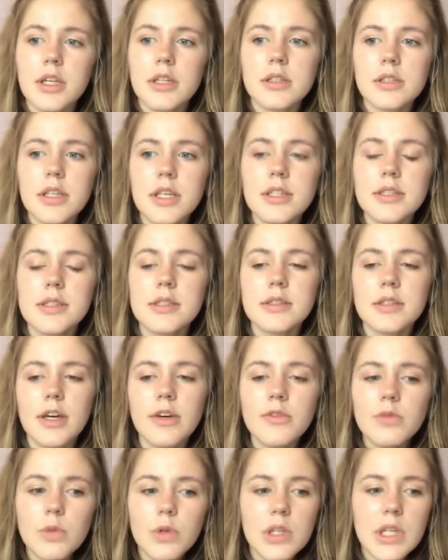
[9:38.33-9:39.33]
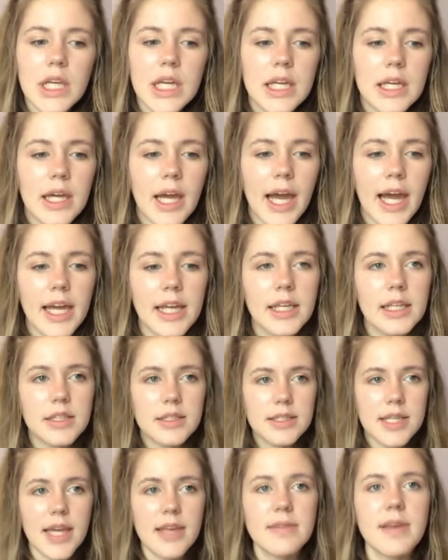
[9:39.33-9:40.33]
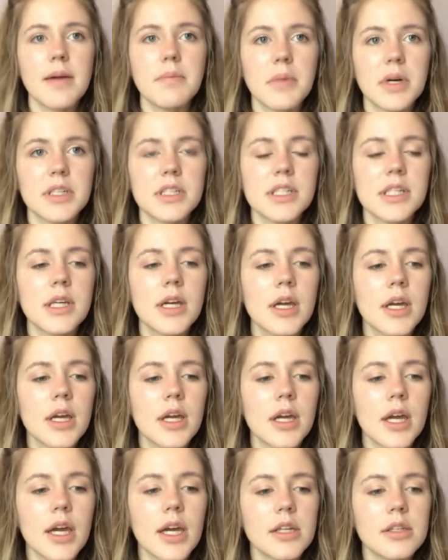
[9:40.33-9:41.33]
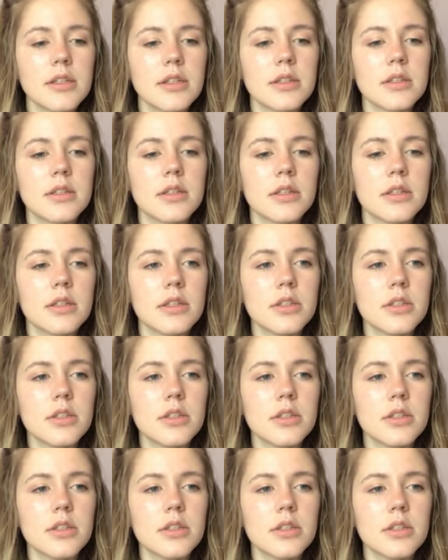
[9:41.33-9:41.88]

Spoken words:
and it's enough where like I can take that money and